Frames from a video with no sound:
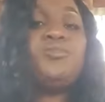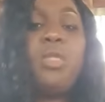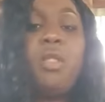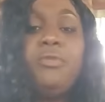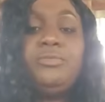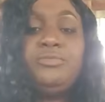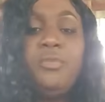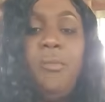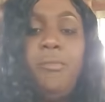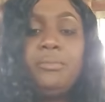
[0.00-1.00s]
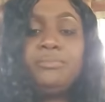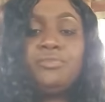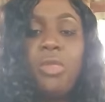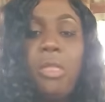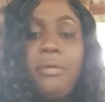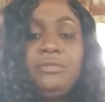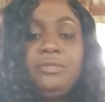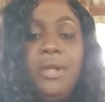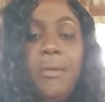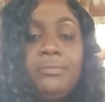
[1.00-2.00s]
Mm. And I'm following
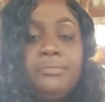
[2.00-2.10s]
over there.